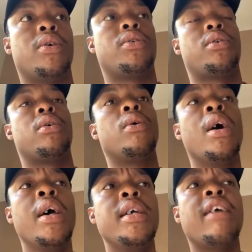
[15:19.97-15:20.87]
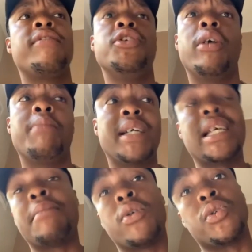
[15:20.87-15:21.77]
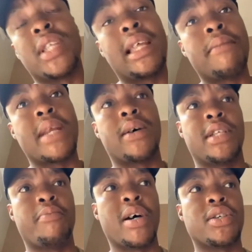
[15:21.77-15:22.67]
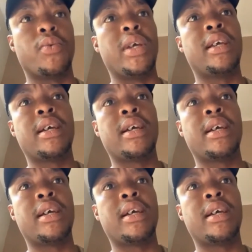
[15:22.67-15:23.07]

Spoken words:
So yeah, I've enjoyed my time. I was with them now this past week.